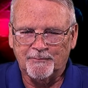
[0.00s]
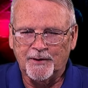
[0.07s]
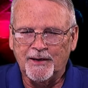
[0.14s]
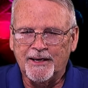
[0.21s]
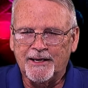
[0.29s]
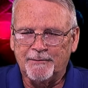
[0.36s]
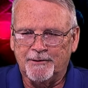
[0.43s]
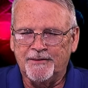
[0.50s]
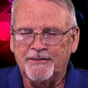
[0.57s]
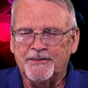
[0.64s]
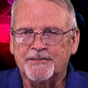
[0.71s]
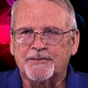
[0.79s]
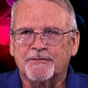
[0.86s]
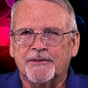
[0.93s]
But anyway,
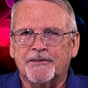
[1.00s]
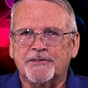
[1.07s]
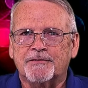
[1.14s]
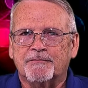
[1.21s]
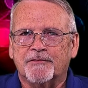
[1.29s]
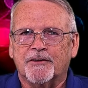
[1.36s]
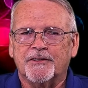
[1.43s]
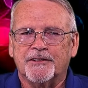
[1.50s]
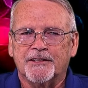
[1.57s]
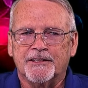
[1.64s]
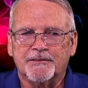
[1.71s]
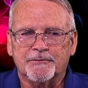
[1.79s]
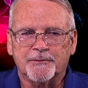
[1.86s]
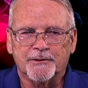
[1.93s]
there's some fun
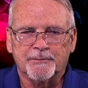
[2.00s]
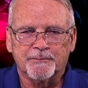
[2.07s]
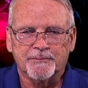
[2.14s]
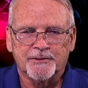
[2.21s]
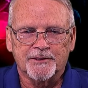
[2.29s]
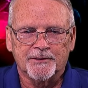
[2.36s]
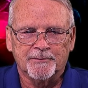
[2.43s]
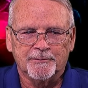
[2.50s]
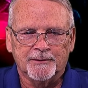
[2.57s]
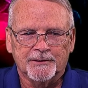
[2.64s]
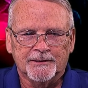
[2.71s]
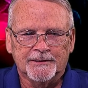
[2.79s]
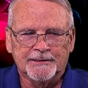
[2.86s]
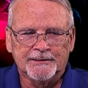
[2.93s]
things with them. So
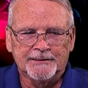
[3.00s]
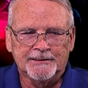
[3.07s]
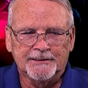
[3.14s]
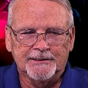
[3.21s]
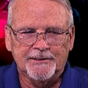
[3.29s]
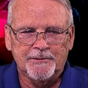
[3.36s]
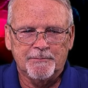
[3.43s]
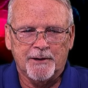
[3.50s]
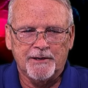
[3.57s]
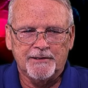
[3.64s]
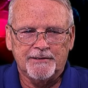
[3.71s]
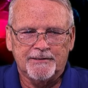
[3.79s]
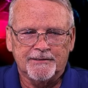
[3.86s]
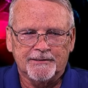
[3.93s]
you
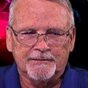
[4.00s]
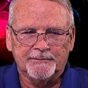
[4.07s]
might